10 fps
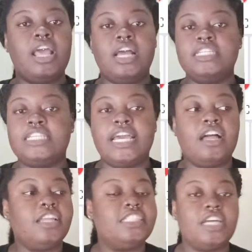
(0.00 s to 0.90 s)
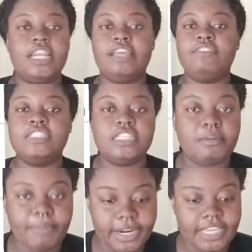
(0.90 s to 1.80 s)
psychological levels in the
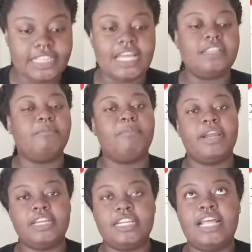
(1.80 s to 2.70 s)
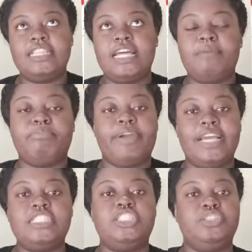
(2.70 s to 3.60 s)
market that that
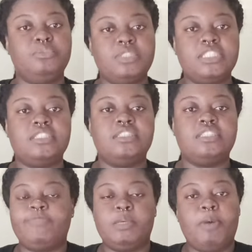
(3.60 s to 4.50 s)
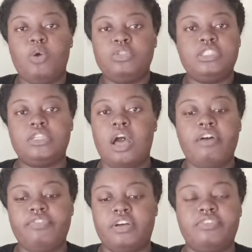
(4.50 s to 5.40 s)
price uses to bounce
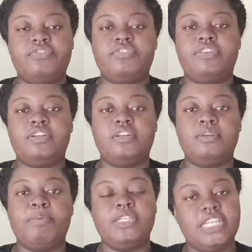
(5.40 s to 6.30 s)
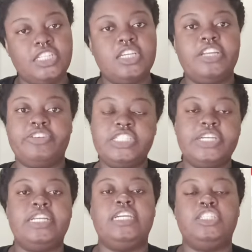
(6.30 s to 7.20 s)
off of, potentially
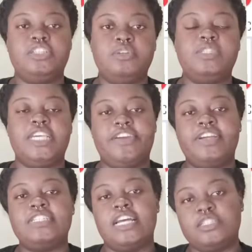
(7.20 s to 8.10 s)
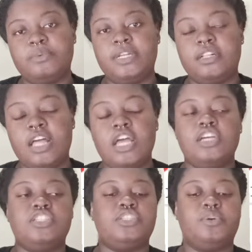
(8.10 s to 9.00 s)
returning to those areas as well.
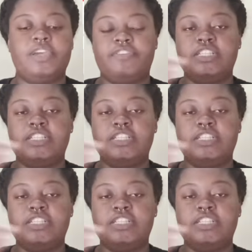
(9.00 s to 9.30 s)
So if